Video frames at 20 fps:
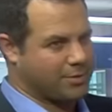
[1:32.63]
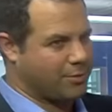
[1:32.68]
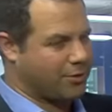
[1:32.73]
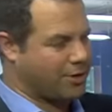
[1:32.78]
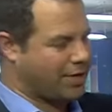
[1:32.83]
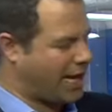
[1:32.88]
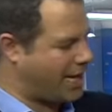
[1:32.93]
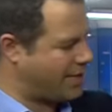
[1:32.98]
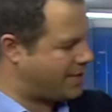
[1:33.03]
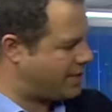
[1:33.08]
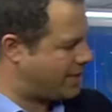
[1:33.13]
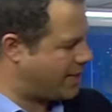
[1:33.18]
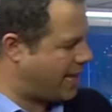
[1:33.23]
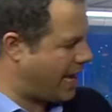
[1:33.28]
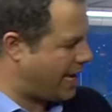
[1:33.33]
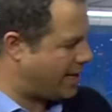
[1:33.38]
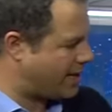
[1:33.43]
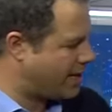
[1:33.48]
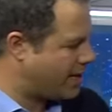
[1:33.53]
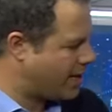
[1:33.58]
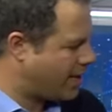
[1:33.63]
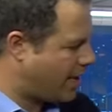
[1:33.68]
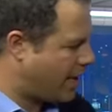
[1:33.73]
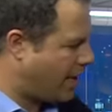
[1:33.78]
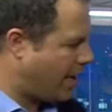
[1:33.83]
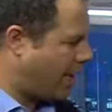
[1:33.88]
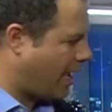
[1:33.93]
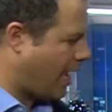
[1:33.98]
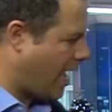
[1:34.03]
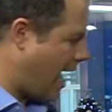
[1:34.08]
And we'll get to that
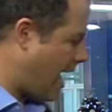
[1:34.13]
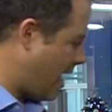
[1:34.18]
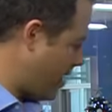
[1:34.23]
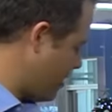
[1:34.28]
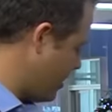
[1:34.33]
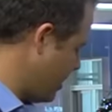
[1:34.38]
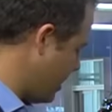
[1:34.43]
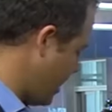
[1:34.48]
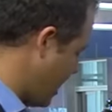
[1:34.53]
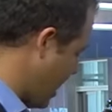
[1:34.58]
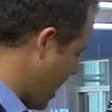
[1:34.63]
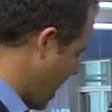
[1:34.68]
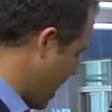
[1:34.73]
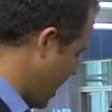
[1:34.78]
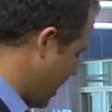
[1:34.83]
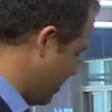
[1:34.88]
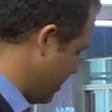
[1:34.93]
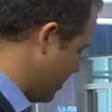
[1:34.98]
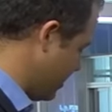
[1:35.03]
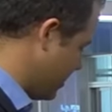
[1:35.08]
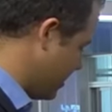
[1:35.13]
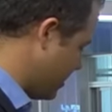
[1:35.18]
uh, at the end.